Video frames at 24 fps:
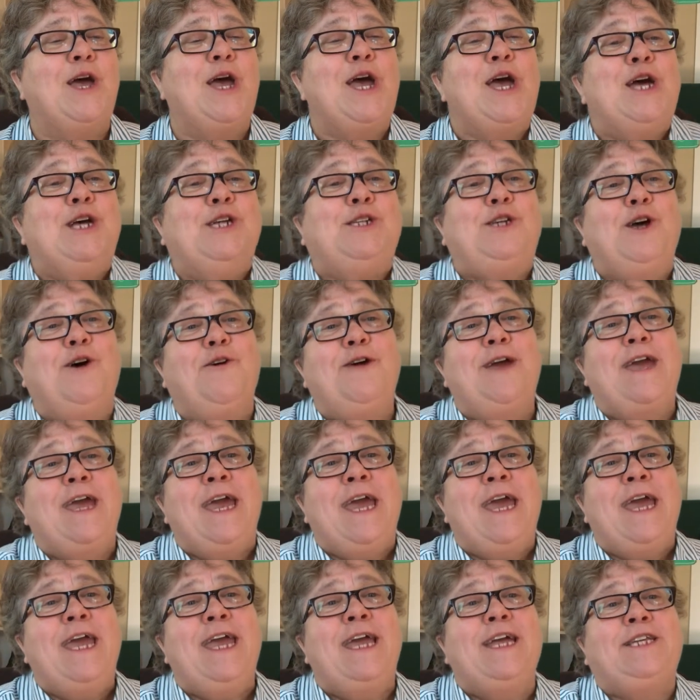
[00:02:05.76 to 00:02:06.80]
So
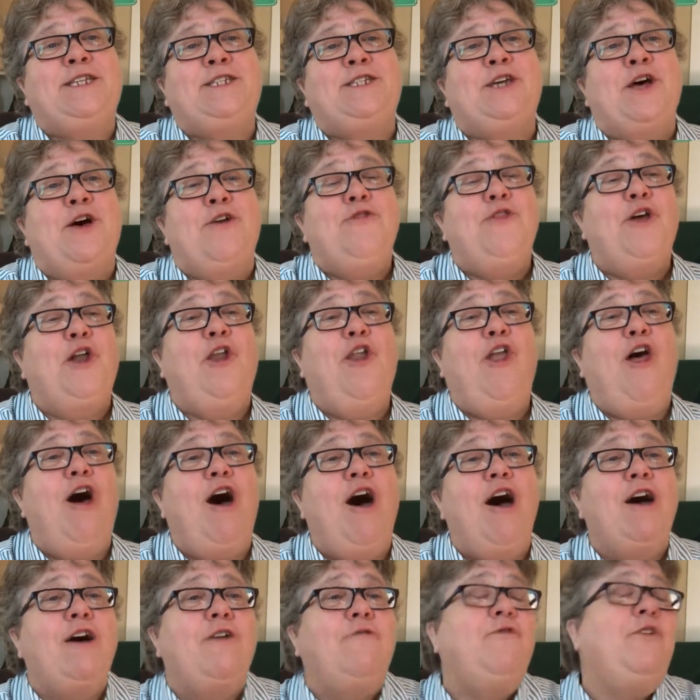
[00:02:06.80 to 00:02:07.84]
it's the
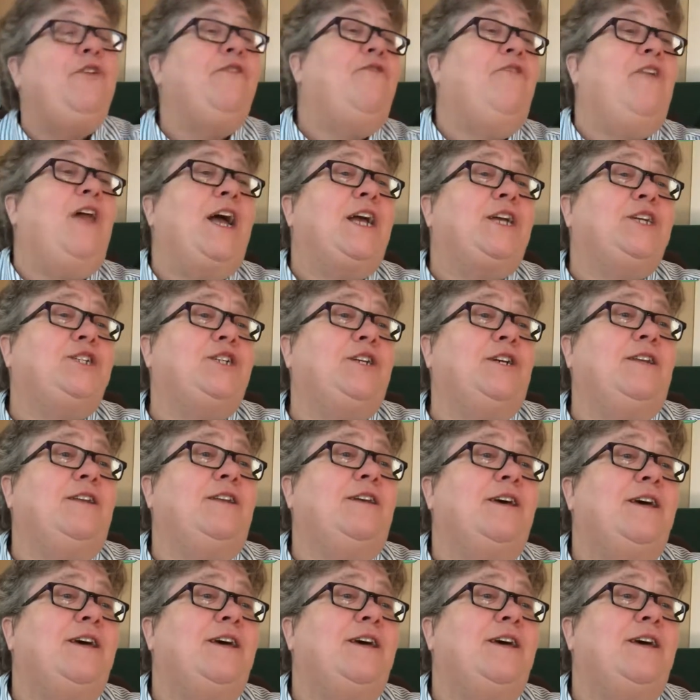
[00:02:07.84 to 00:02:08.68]
law of reflection